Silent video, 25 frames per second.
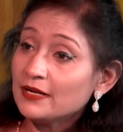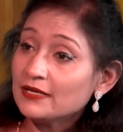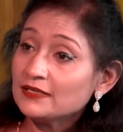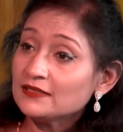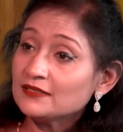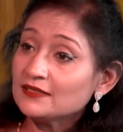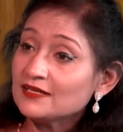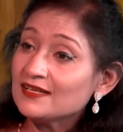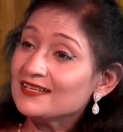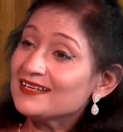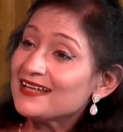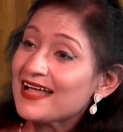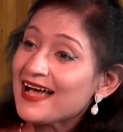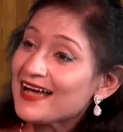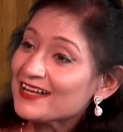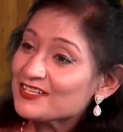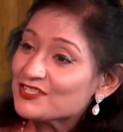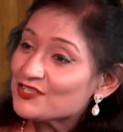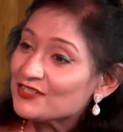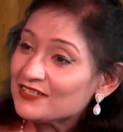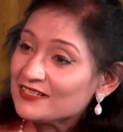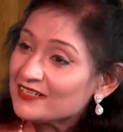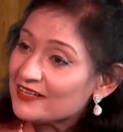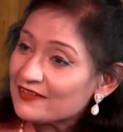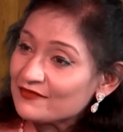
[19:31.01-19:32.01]
but it
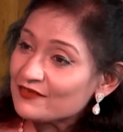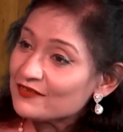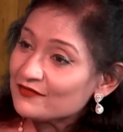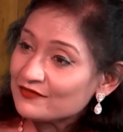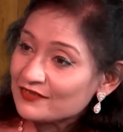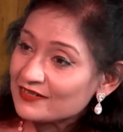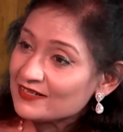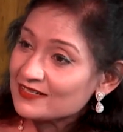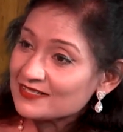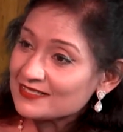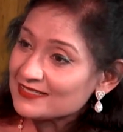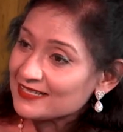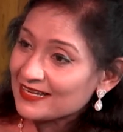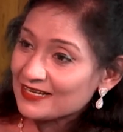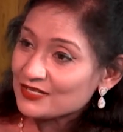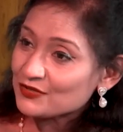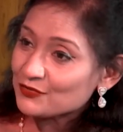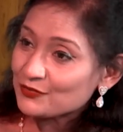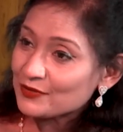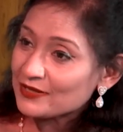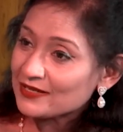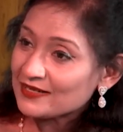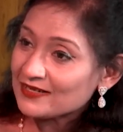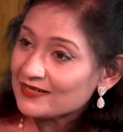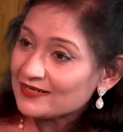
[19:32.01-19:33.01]
actually never works that
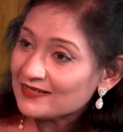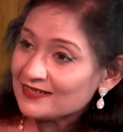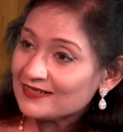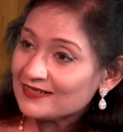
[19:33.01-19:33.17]
it doesn't work